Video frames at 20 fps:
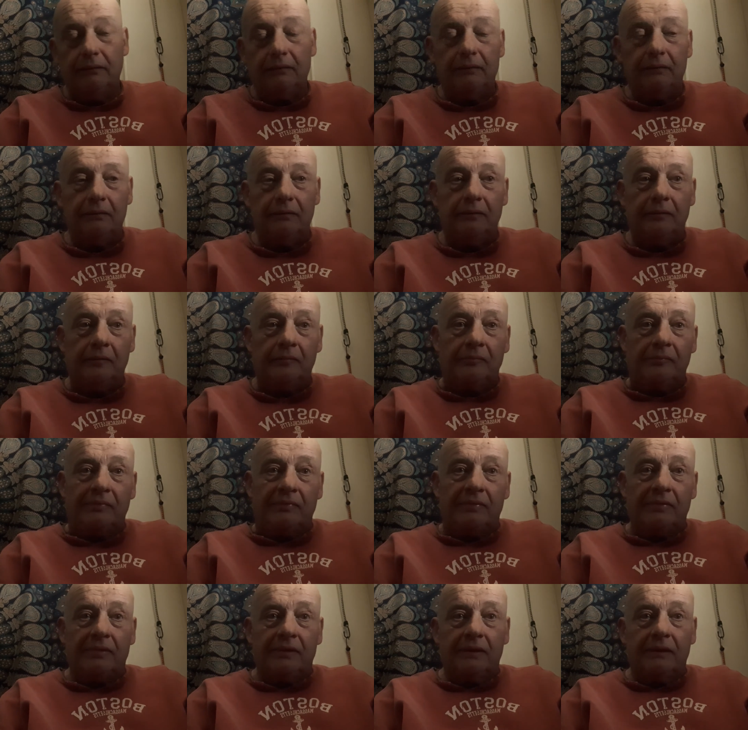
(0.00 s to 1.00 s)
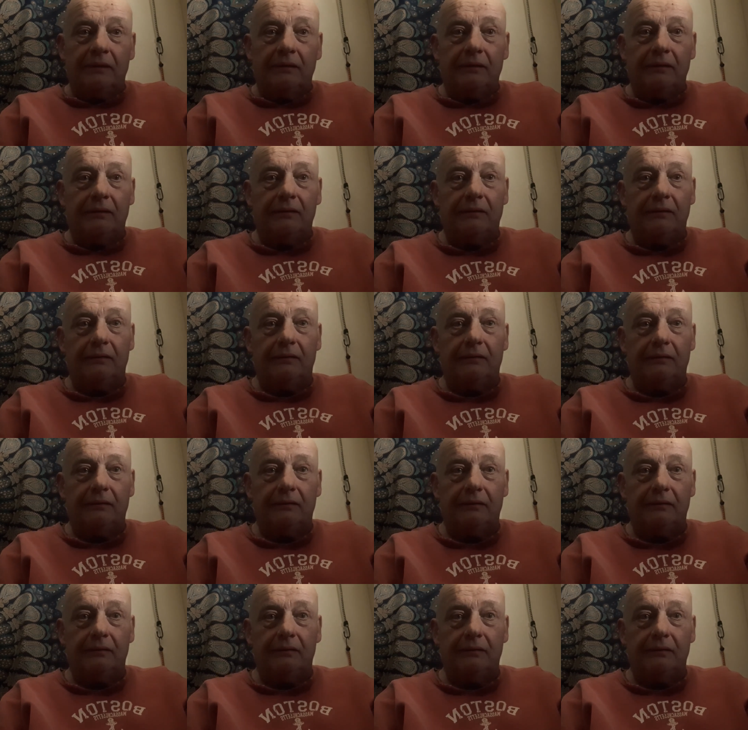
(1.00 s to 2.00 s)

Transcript: Nothing is said.